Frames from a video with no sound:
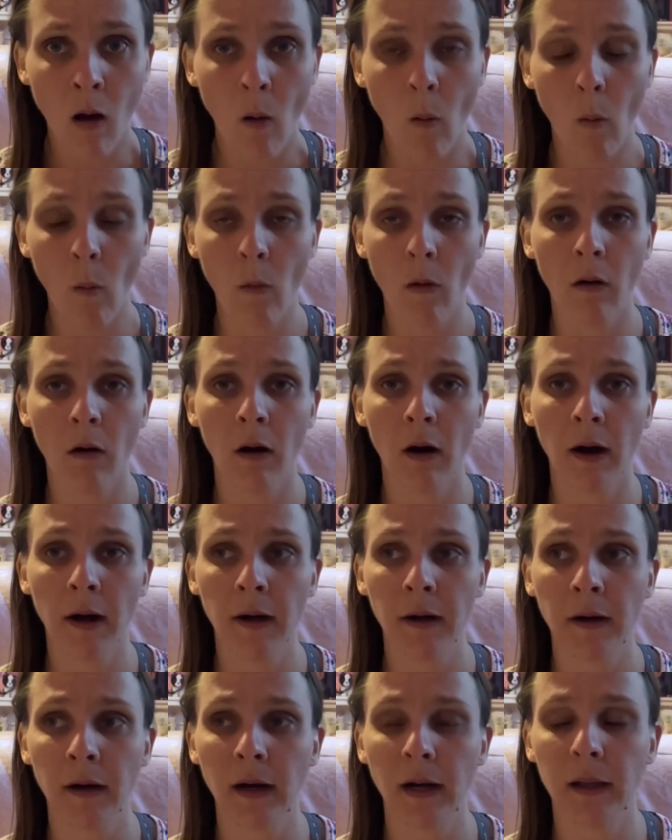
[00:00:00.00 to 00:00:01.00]

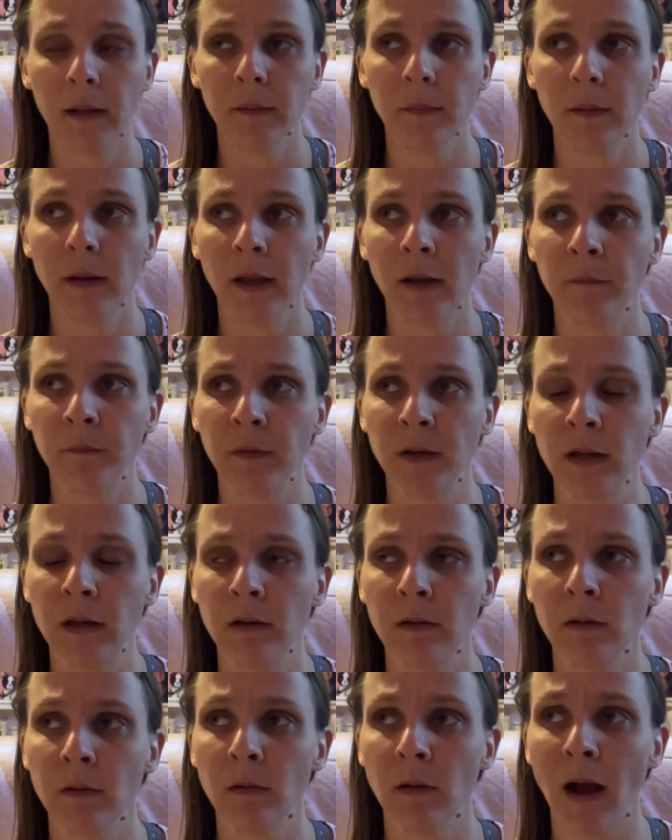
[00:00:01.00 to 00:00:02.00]
Or if
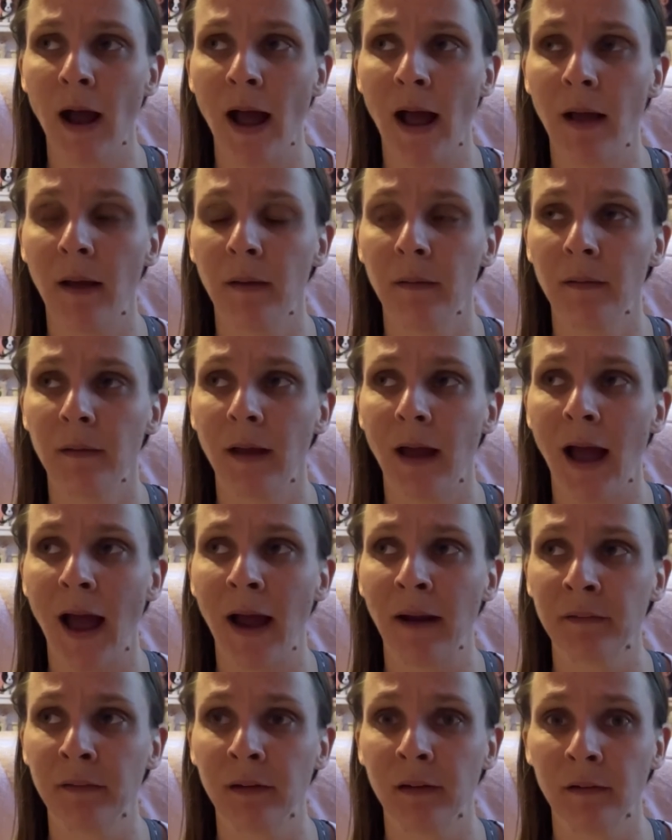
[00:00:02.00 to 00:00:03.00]
you
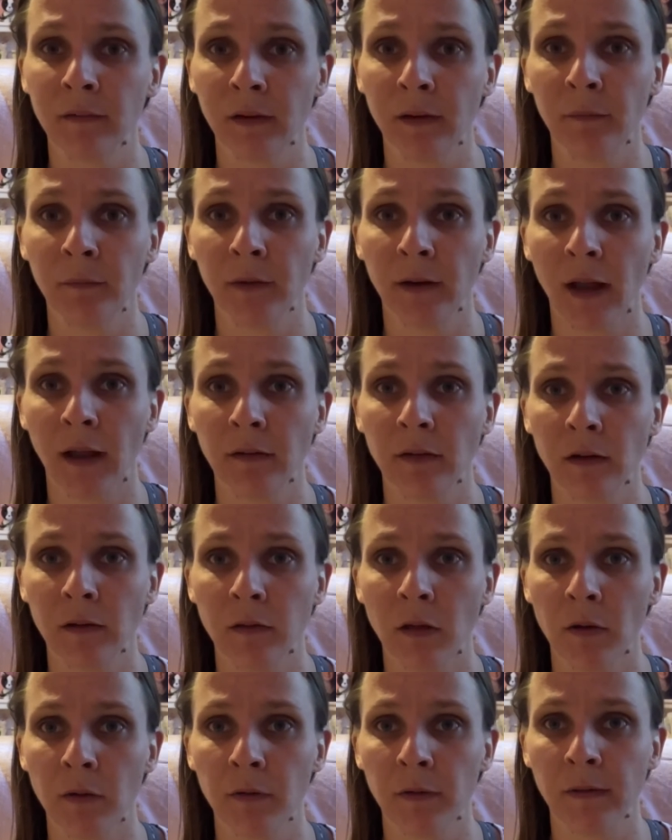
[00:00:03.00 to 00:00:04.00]
accidentally forget to
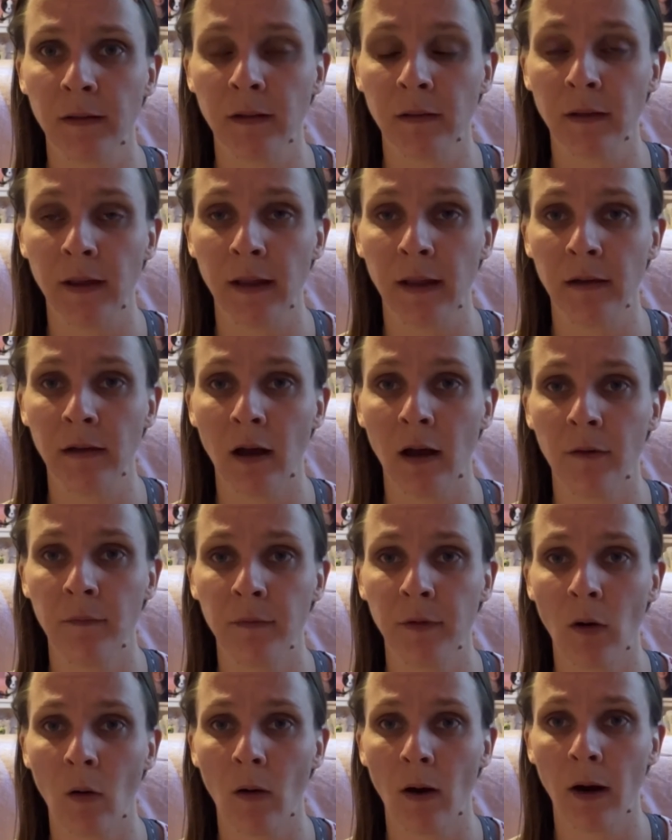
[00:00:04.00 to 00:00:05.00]
close the lid of
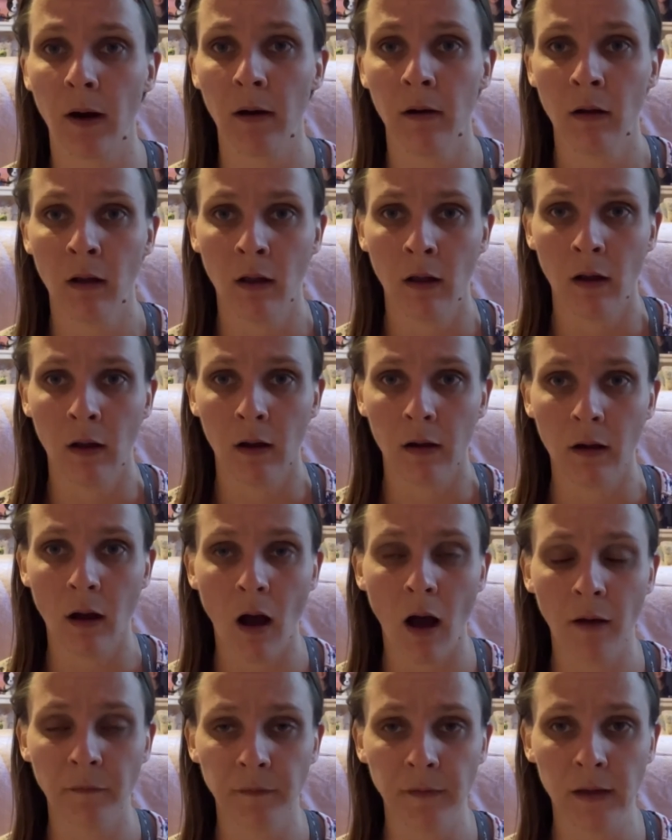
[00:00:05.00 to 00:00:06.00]
your
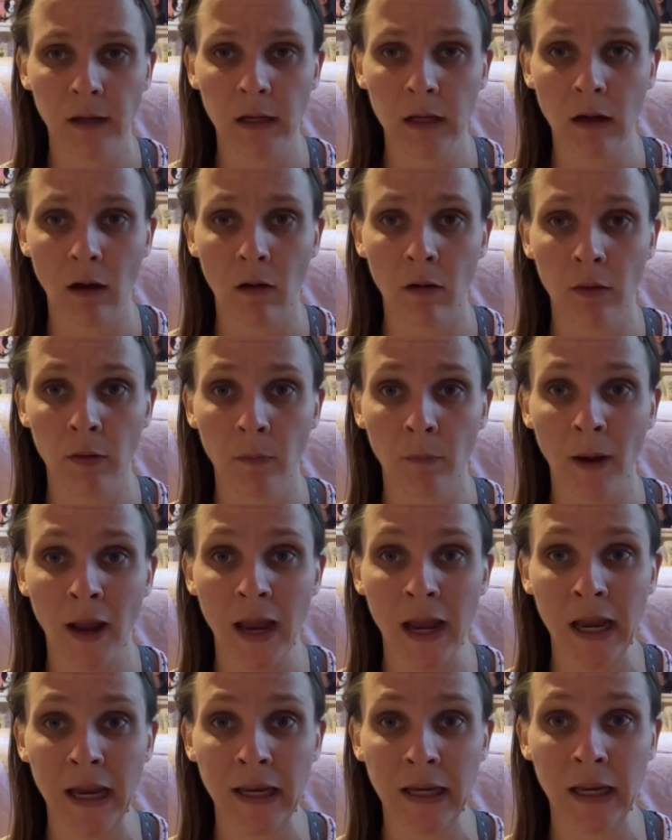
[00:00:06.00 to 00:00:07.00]
coffee all the
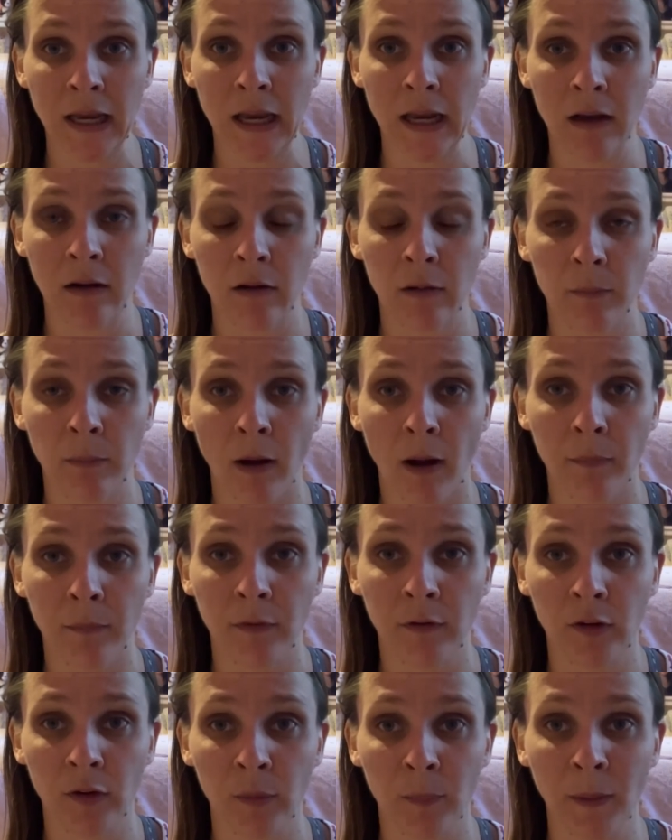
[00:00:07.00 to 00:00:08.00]
way, it could
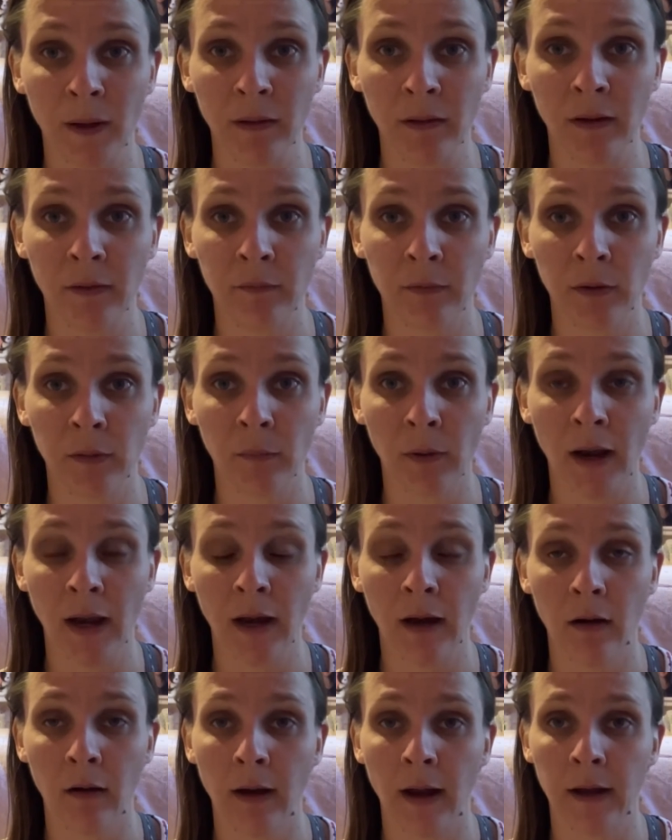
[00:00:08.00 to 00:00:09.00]
probably spill
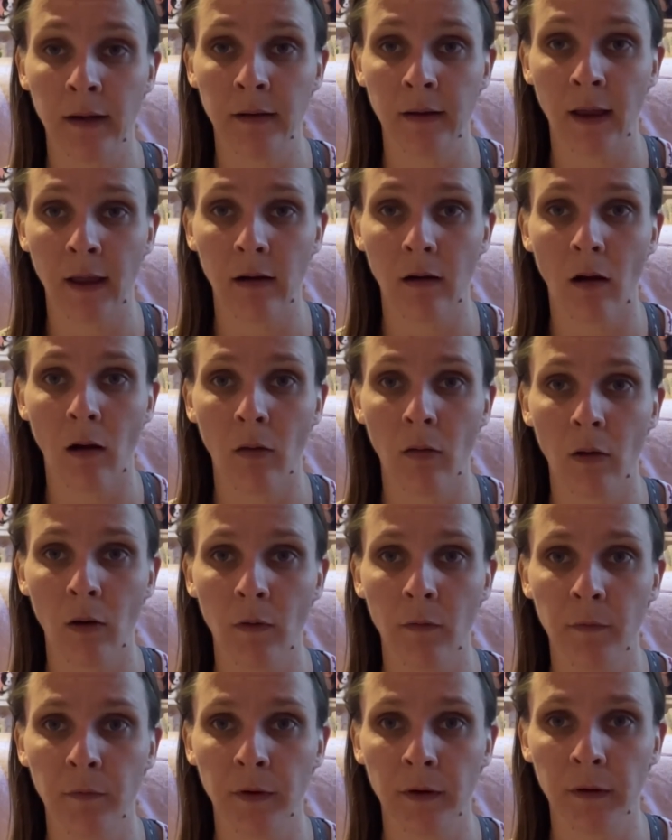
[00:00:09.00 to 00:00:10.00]
everywhere and get all
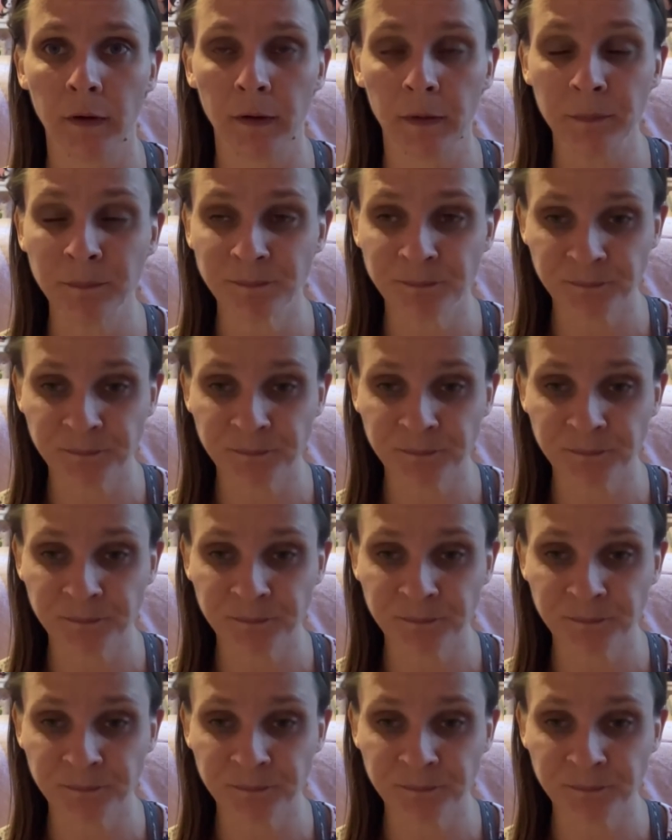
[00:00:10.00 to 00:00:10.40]
over